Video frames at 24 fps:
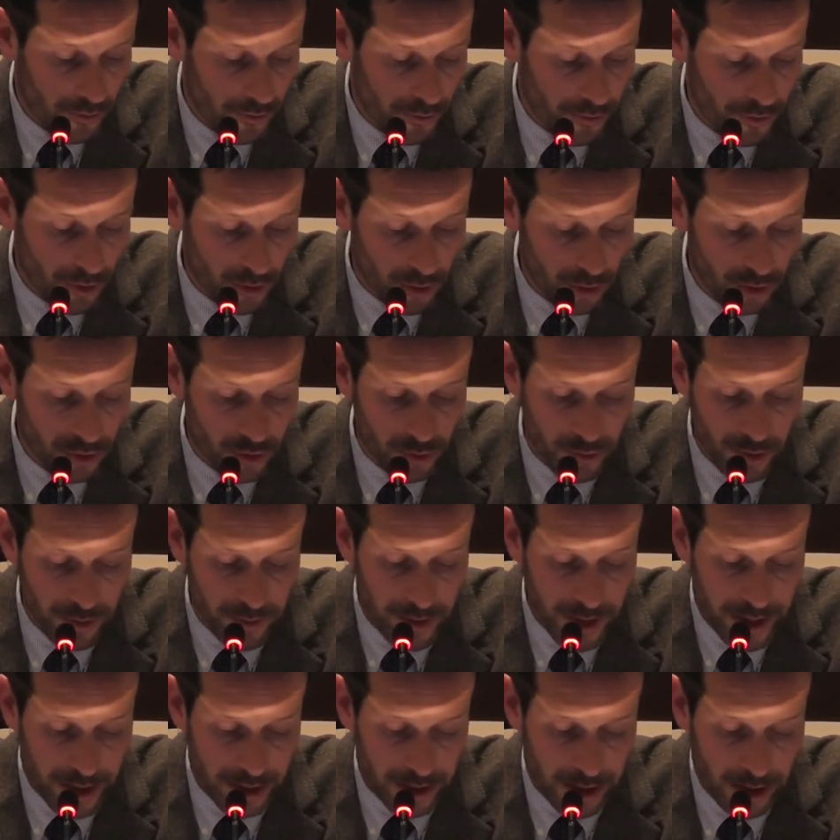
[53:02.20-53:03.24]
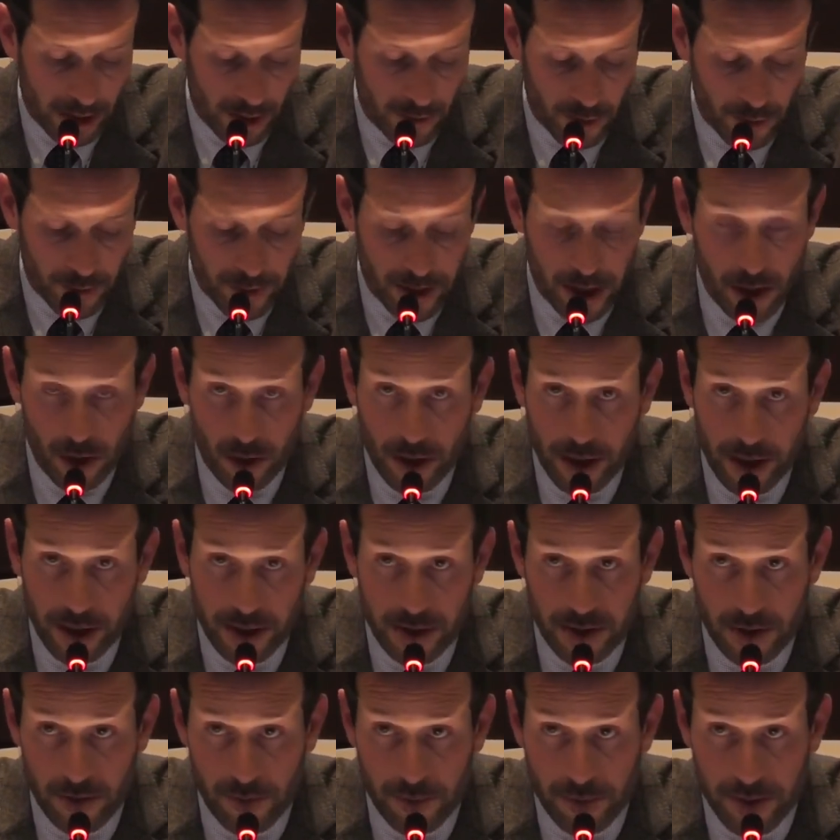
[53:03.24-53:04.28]
For the remaining of the
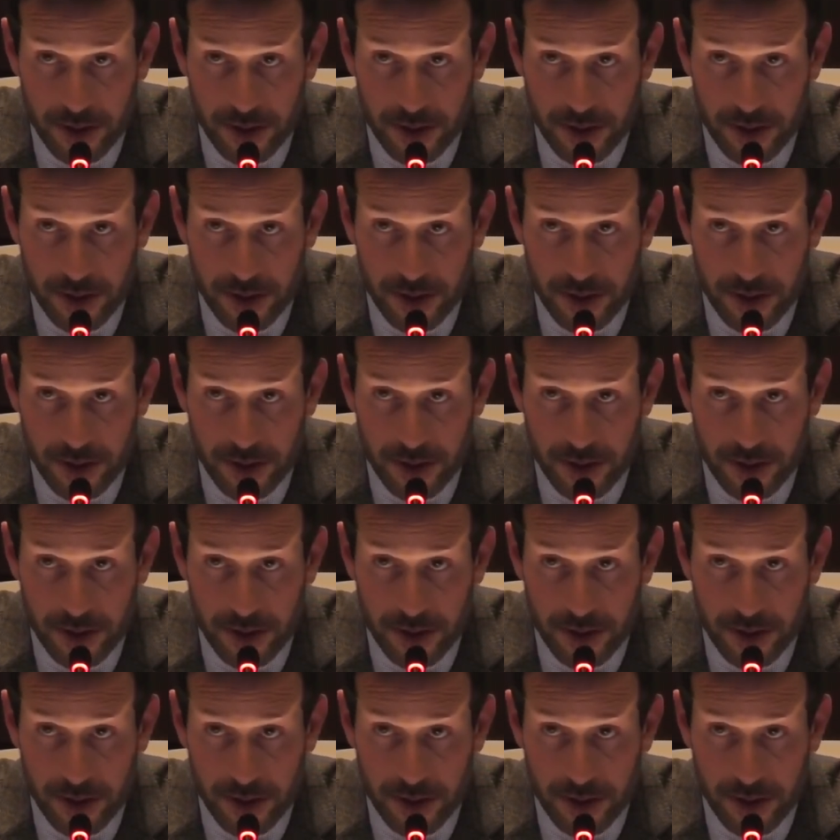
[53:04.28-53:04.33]
belongings of